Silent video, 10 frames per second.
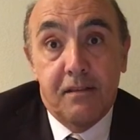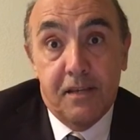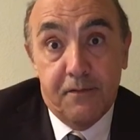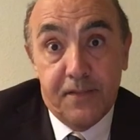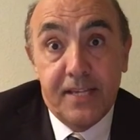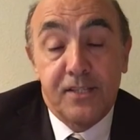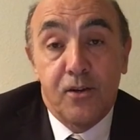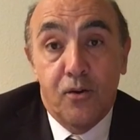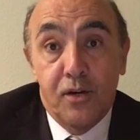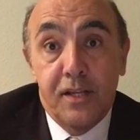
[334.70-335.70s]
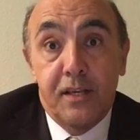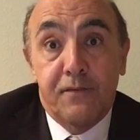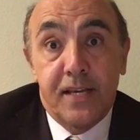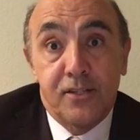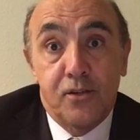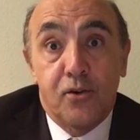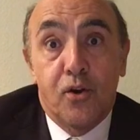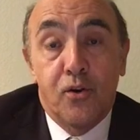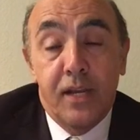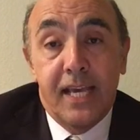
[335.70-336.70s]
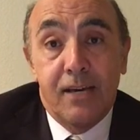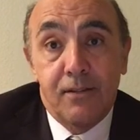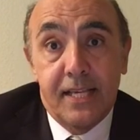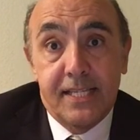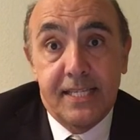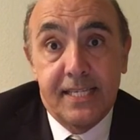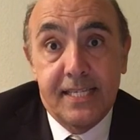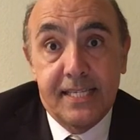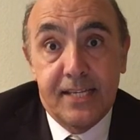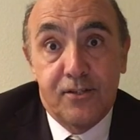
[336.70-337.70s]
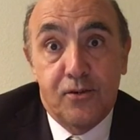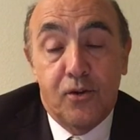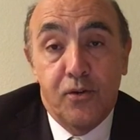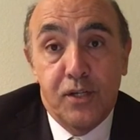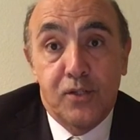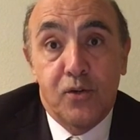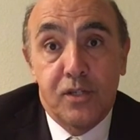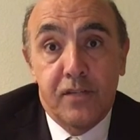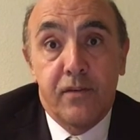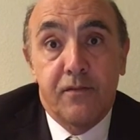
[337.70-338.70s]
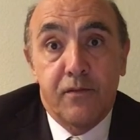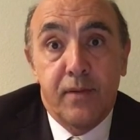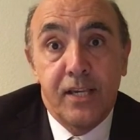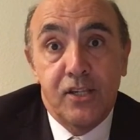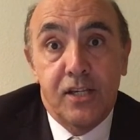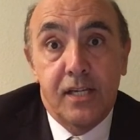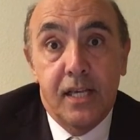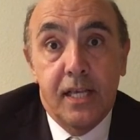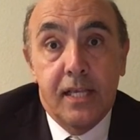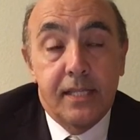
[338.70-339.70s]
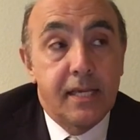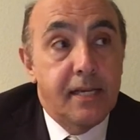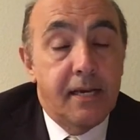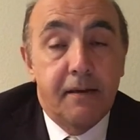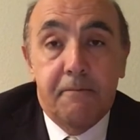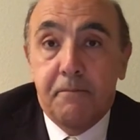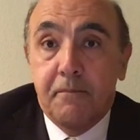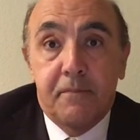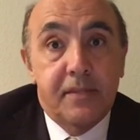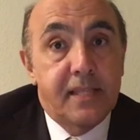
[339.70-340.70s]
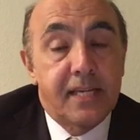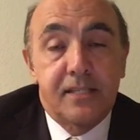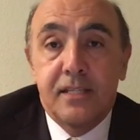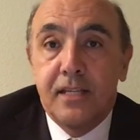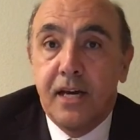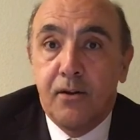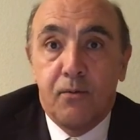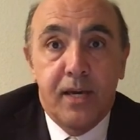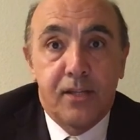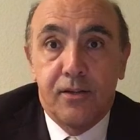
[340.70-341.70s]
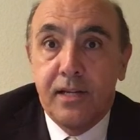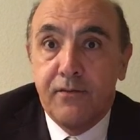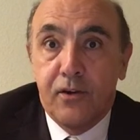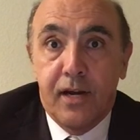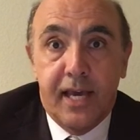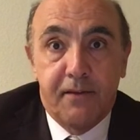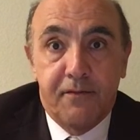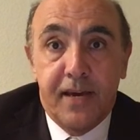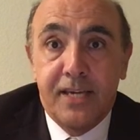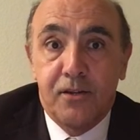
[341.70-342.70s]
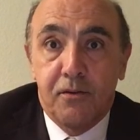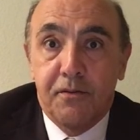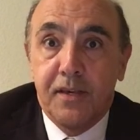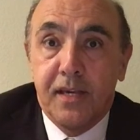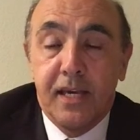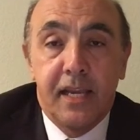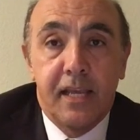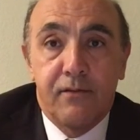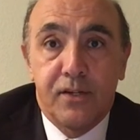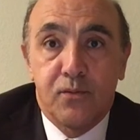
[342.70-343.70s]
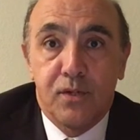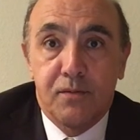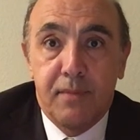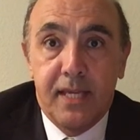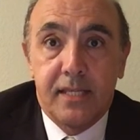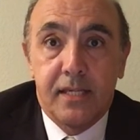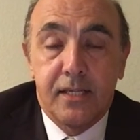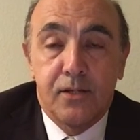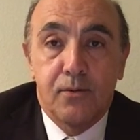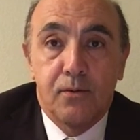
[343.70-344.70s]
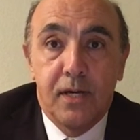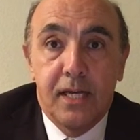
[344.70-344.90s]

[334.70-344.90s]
If that's your only outlet, that's your only source of information, then that's not a way to live your life. I don't think any of us was meant to